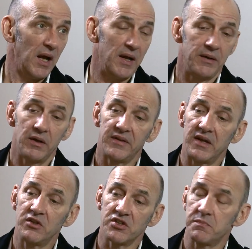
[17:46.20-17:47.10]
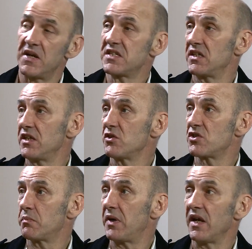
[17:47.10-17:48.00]
And they just basically
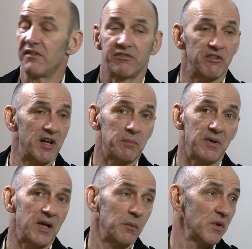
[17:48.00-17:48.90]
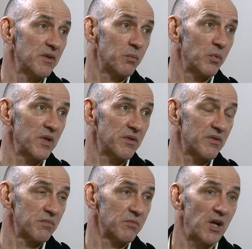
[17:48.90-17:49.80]
used to pay for airplay
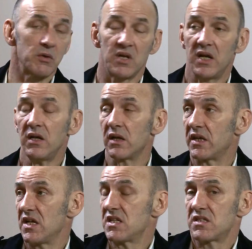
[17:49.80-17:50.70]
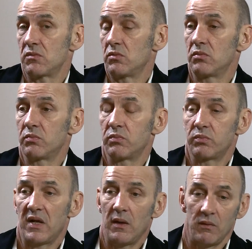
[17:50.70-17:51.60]
with cocaine, I guess, or
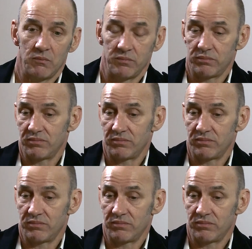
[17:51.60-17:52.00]
how...